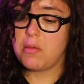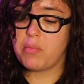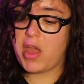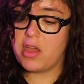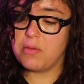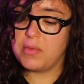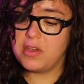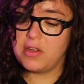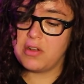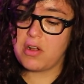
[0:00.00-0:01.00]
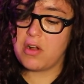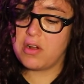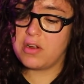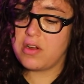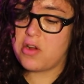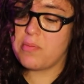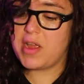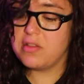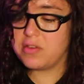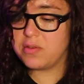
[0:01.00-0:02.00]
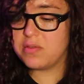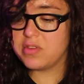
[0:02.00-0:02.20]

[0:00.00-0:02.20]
bam, here are our Pantones,